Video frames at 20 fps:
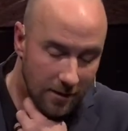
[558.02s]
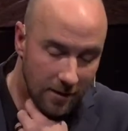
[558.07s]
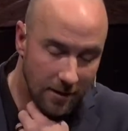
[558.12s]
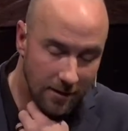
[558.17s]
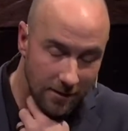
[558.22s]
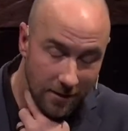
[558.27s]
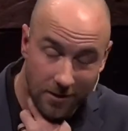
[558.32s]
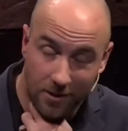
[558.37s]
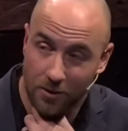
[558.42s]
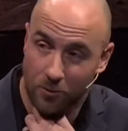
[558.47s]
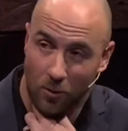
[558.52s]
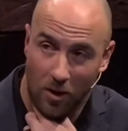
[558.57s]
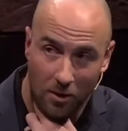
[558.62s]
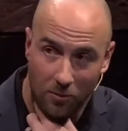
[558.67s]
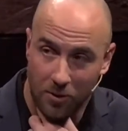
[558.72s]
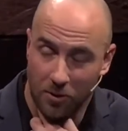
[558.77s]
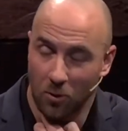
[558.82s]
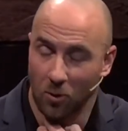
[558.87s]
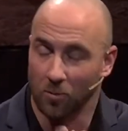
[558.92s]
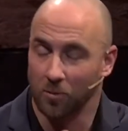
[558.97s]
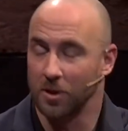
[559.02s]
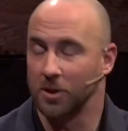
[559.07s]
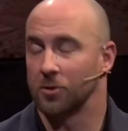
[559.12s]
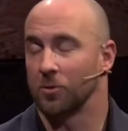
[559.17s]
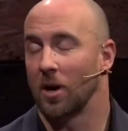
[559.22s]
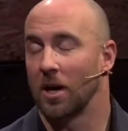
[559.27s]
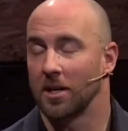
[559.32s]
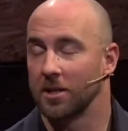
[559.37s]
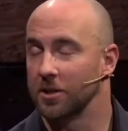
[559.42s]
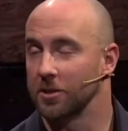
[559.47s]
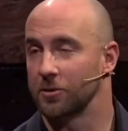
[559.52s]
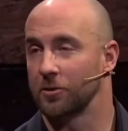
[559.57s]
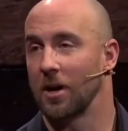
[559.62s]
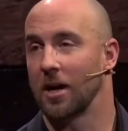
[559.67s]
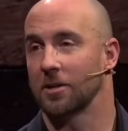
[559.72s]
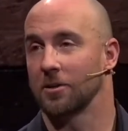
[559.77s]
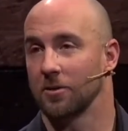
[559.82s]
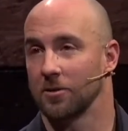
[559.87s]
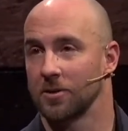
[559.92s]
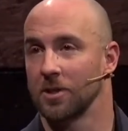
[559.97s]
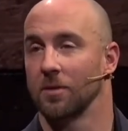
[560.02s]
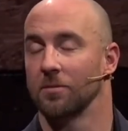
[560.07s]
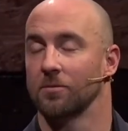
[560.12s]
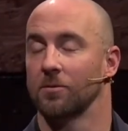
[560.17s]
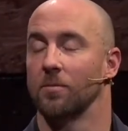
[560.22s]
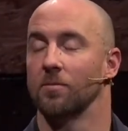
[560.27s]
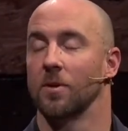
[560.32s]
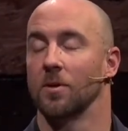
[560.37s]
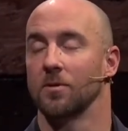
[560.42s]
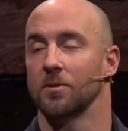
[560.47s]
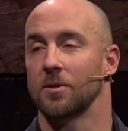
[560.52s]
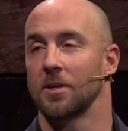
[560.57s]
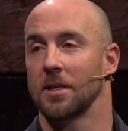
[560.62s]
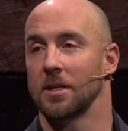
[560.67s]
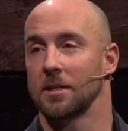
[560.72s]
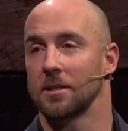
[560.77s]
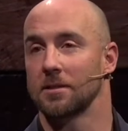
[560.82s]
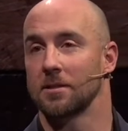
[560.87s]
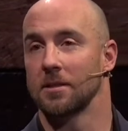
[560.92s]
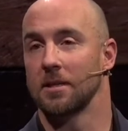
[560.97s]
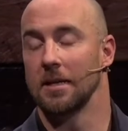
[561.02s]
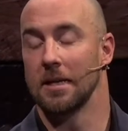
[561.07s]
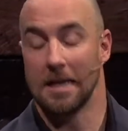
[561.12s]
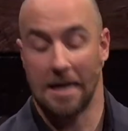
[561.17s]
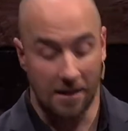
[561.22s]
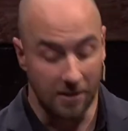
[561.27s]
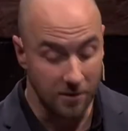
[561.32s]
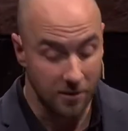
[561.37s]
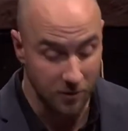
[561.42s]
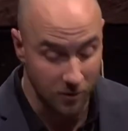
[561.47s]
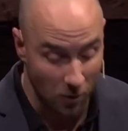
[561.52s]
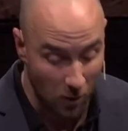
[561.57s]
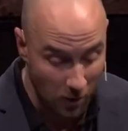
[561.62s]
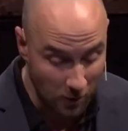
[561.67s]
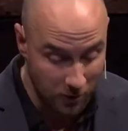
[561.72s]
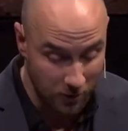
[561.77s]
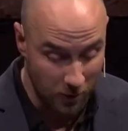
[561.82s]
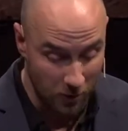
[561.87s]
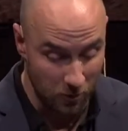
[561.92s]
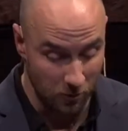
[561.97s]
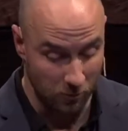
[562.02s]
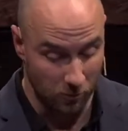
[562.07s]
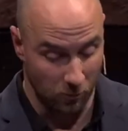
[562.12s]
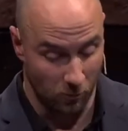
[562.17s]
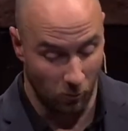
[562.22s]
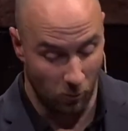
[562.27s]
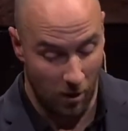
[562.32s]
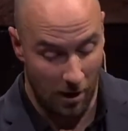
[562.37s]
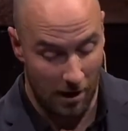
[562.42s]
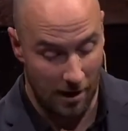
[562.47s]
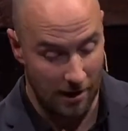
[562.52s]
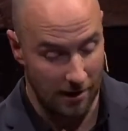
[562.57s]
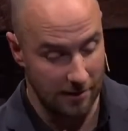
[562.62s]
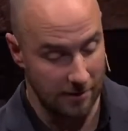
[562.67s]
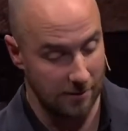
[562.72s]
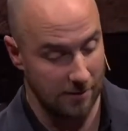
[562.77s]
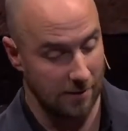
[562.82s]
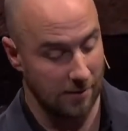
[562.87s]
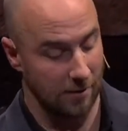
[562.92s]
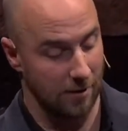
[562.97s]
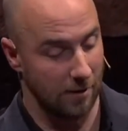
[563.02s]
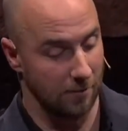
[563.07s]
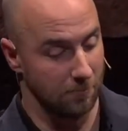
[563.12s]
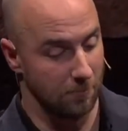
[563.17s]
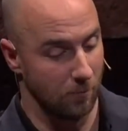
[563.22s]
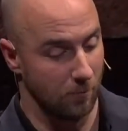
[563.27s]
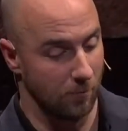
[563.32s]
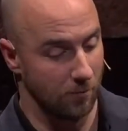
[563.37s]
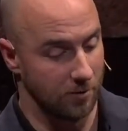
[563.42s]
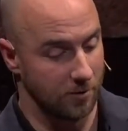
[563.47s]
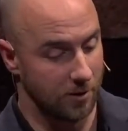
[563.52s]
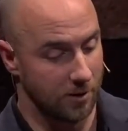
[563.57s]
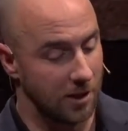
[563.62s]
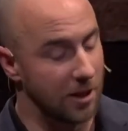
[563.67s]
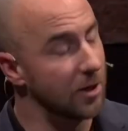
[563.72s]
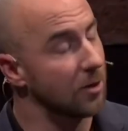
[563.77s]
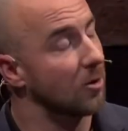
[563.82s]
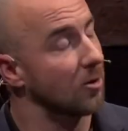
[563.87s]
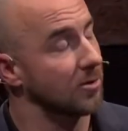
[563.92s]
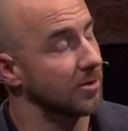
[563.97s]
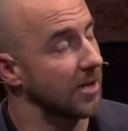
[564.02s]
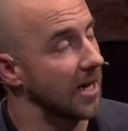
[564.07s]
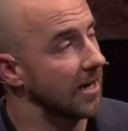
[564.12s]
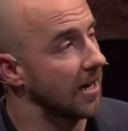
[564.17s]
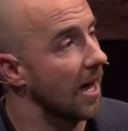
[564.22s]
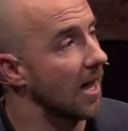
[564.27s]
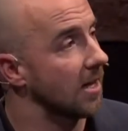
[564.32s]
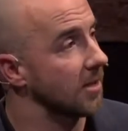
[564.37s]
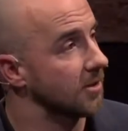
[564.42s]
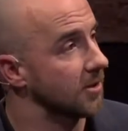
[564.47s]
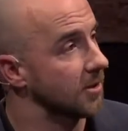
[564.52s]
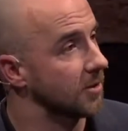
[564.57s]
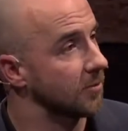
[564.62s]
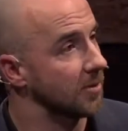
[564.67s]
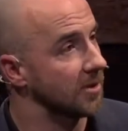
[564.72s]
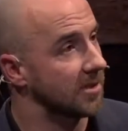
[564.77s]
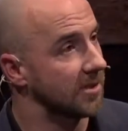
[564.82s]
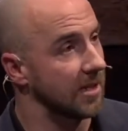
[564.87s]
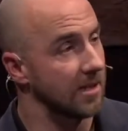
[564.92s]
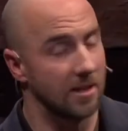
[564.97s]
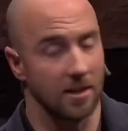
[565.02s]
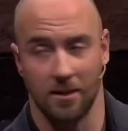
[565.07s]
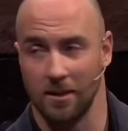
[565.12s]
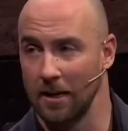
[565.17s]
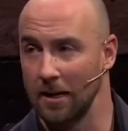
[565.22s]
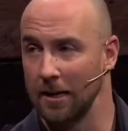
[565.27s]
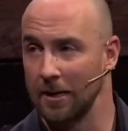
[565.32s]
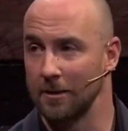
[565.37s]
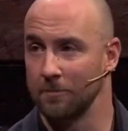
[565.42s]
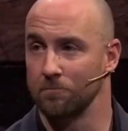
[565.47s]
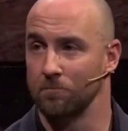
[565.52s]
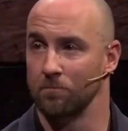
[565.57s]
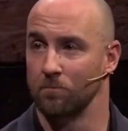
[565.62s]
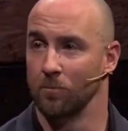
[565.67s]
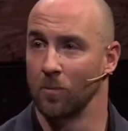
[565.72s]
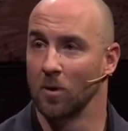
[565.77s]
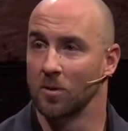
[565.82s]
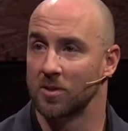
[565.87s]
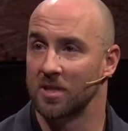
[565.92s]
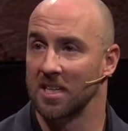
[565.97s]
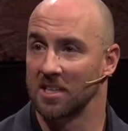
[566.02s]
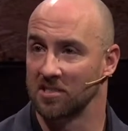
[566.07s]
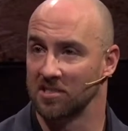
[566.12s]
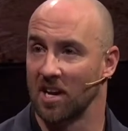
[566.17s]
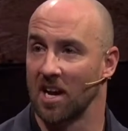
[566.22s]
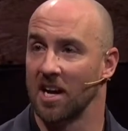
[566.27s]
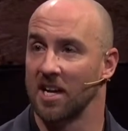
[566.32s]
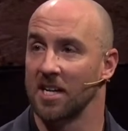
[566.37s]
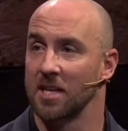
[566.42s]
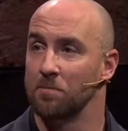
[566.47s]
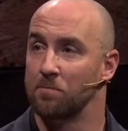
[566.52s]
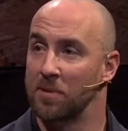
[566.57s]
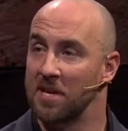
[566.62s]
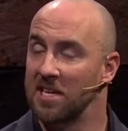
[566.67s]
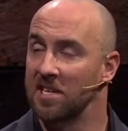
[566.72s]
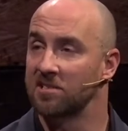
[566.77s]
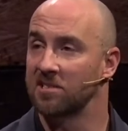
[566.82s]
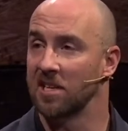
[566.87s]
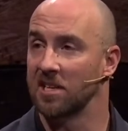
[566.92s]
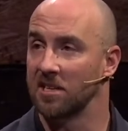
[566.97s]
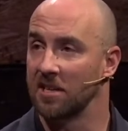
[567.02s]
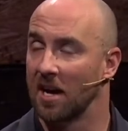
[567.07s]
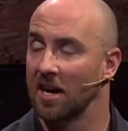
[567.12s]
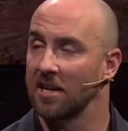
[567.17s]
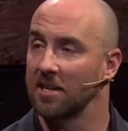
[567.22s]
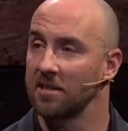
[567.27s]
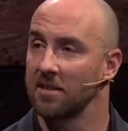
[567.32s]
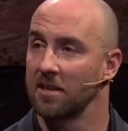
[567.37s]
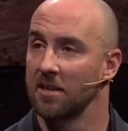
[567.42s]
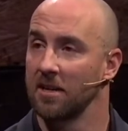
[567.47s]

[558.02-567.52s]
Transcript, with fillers: and this is why we normally try to distract ourselves from those things. And this is also why uh, clinical psychologists would say that um, most anxiety peaks at night.